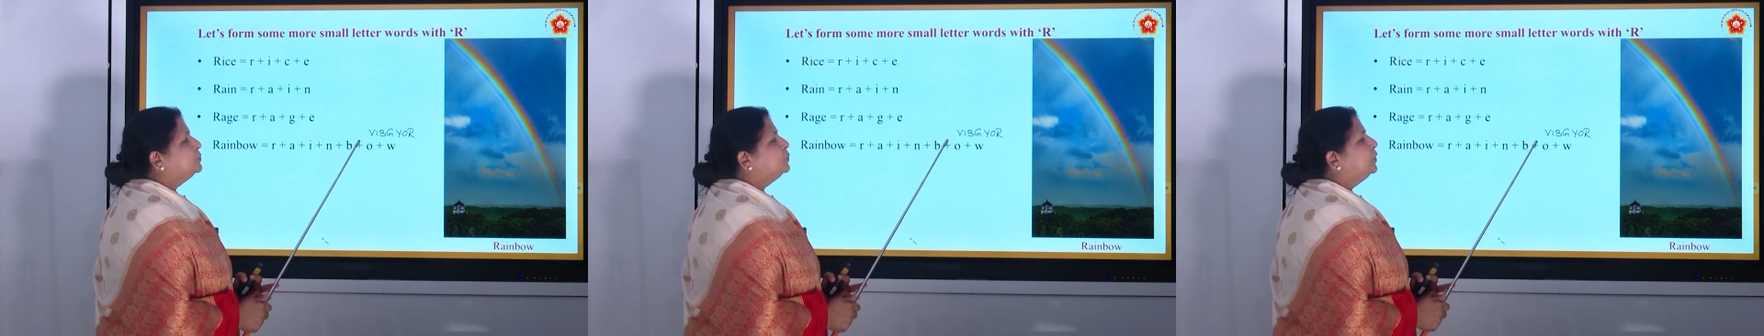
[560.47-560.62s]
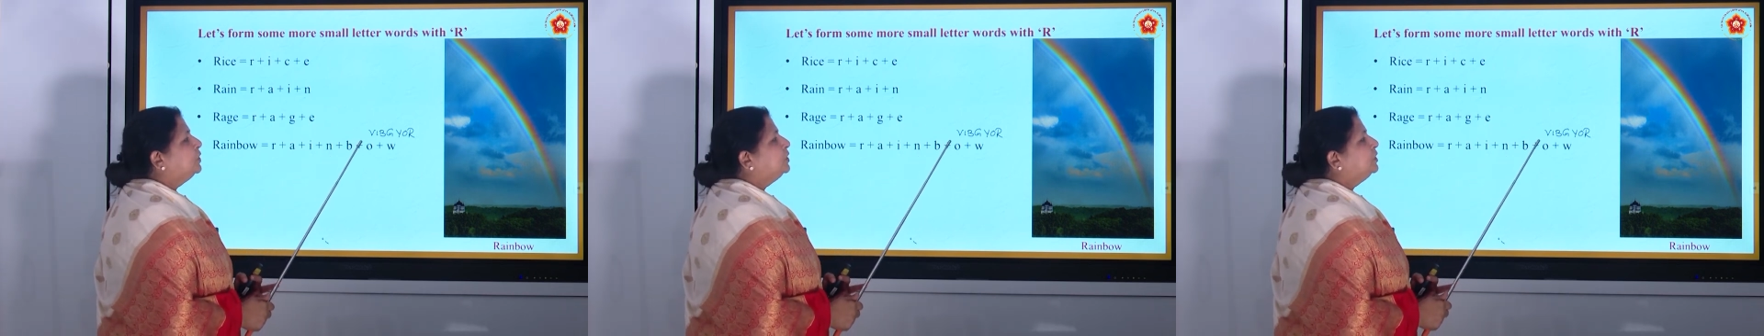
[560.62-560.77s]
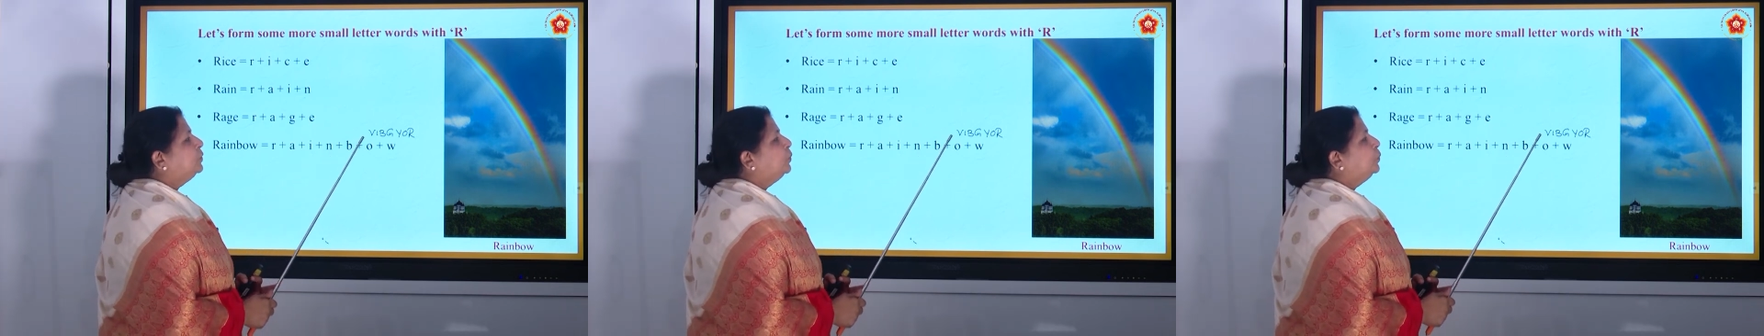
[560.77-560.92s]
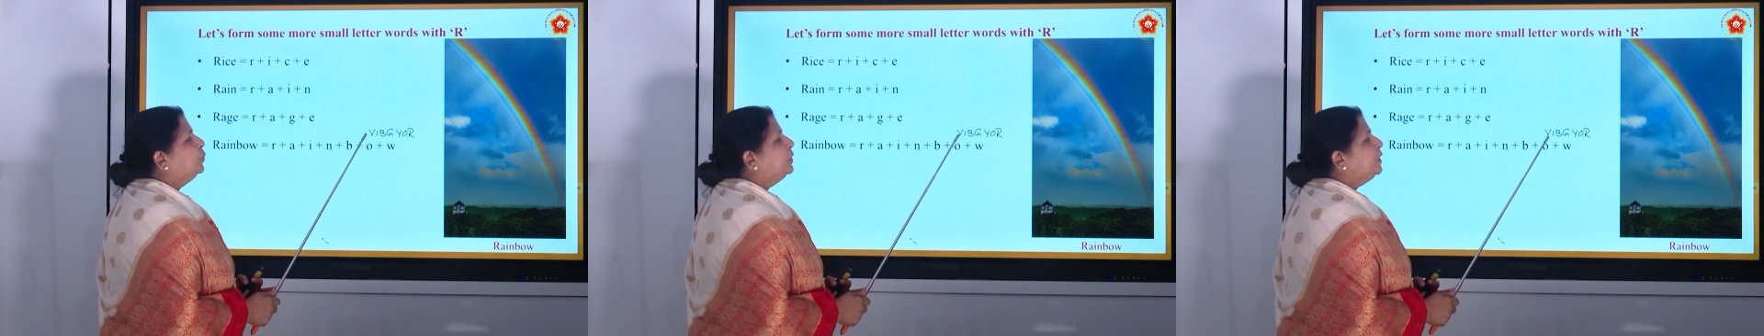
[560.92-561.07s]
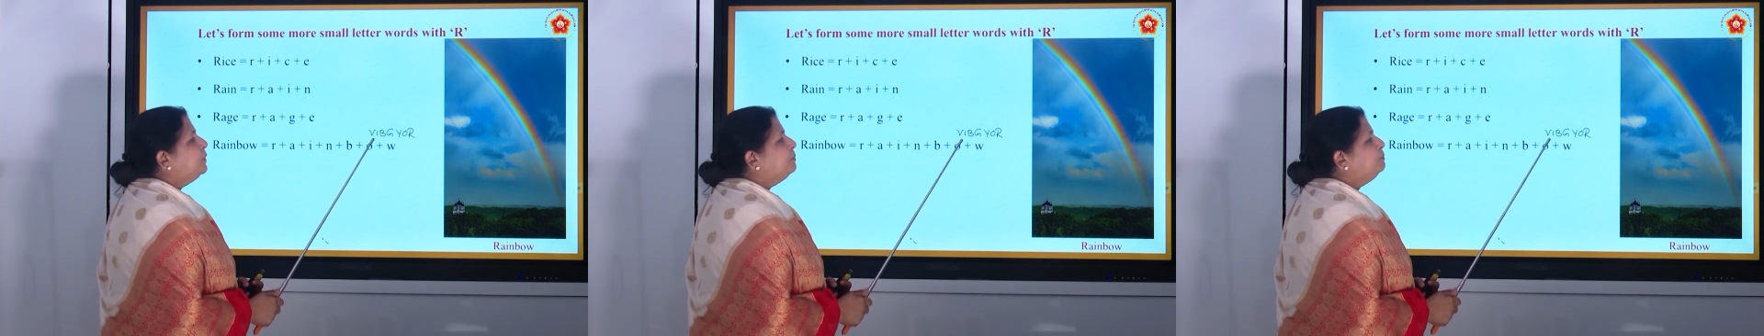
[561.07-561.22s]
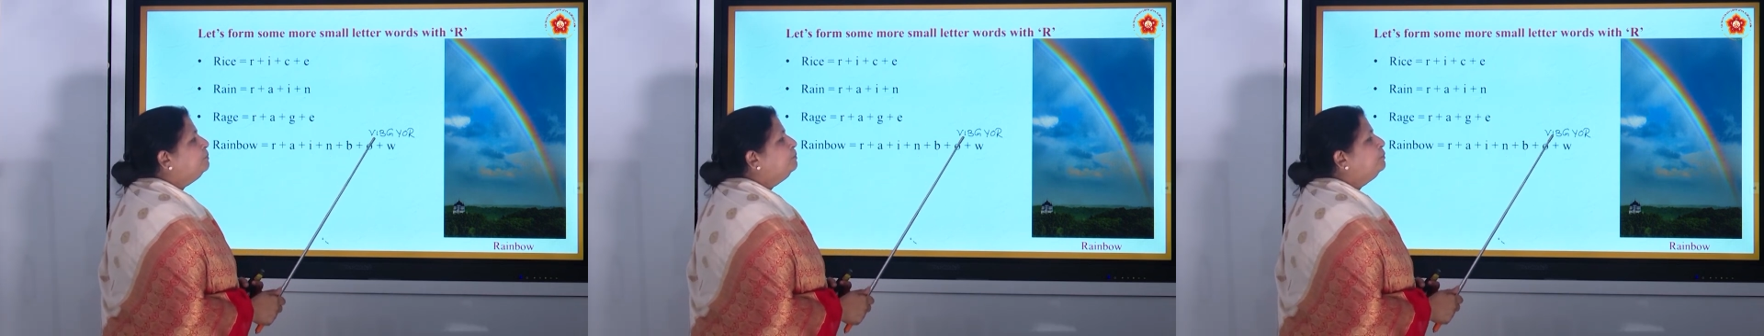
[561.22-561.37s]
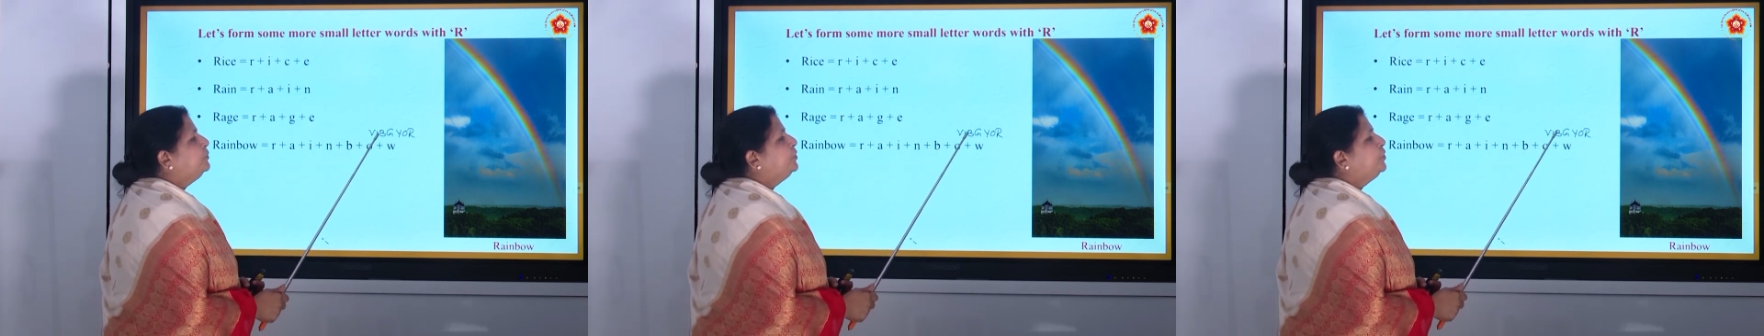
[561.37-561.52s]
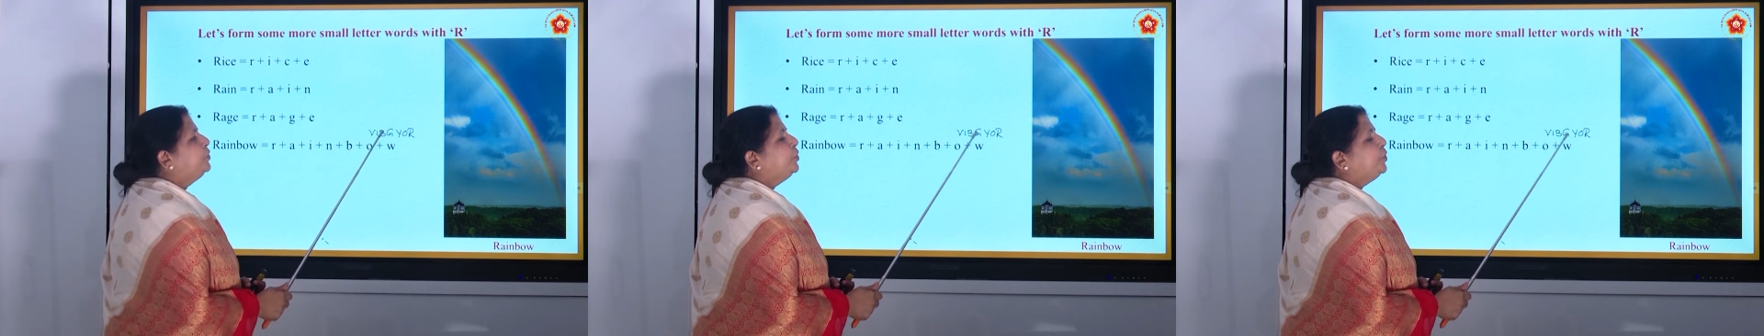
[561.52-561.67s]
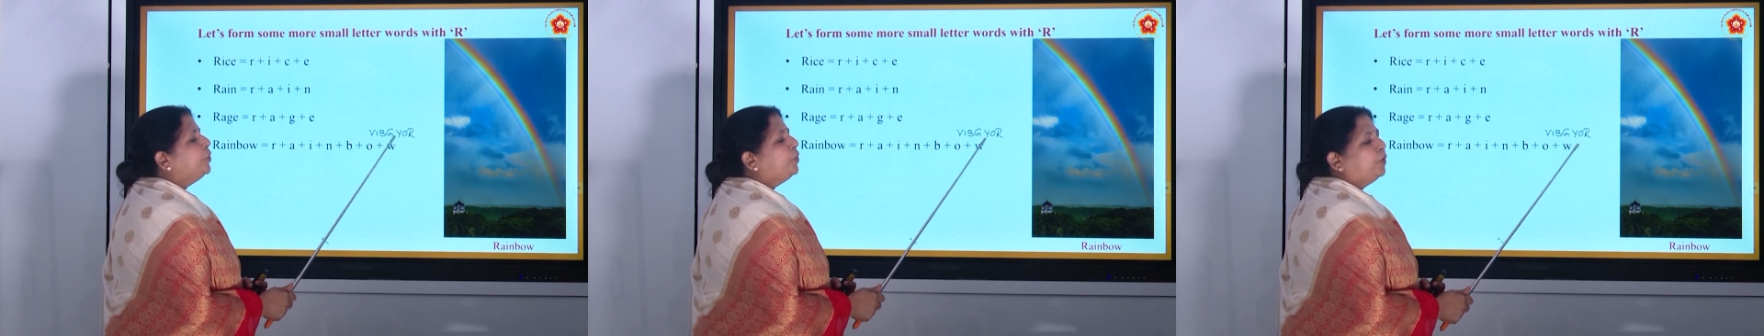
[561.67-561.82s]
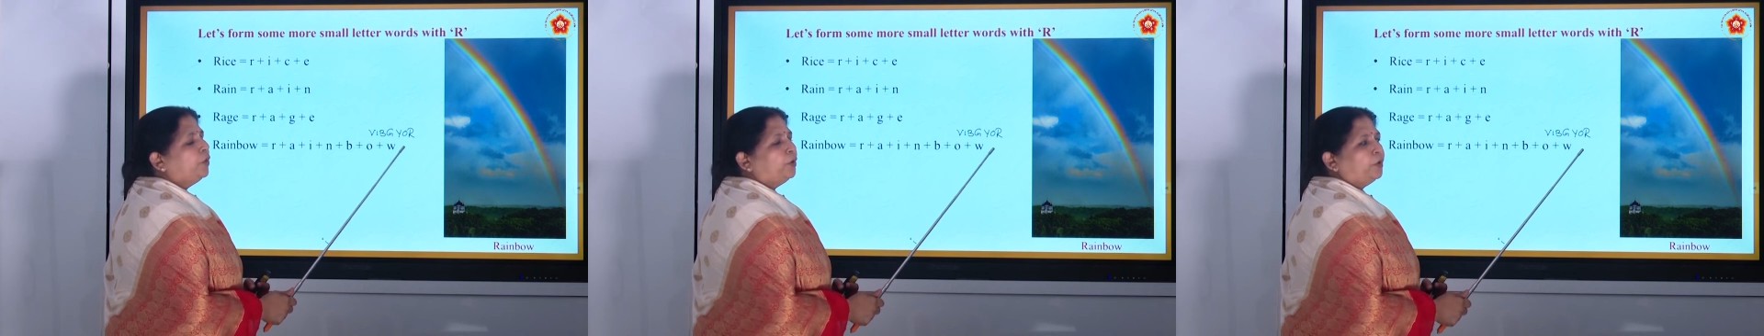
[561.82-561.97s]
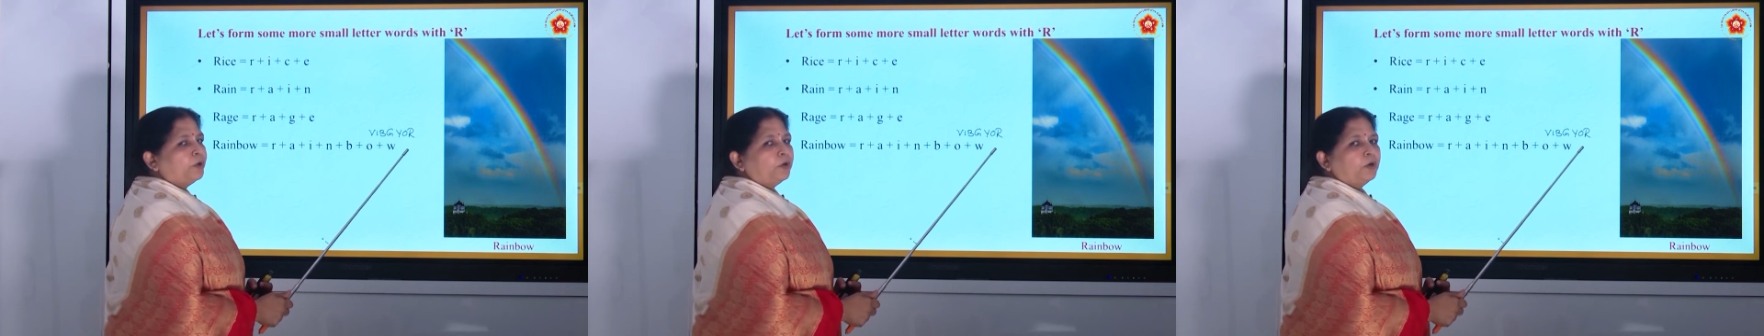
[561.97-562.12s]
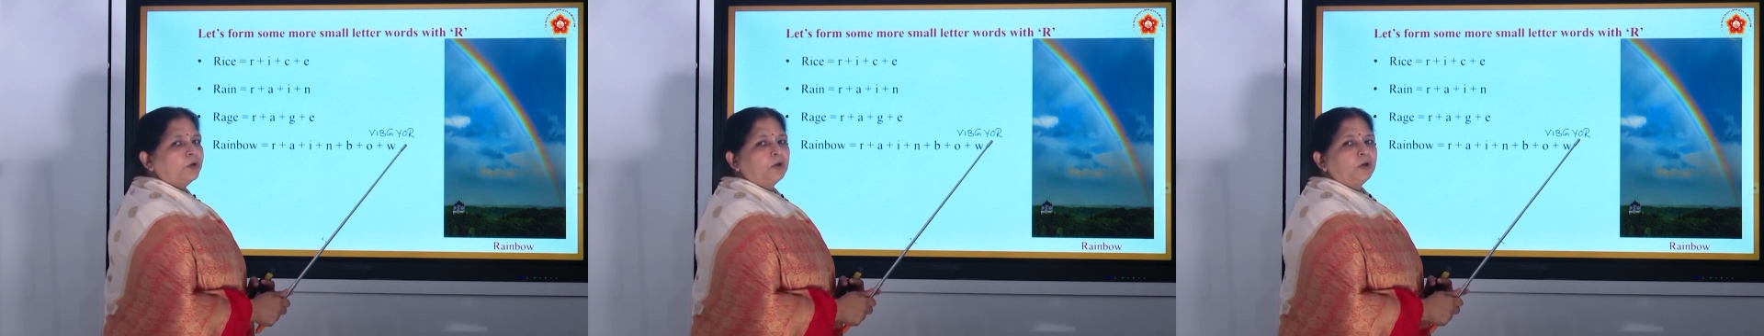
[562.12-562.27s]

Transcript: word, VIBGYOR.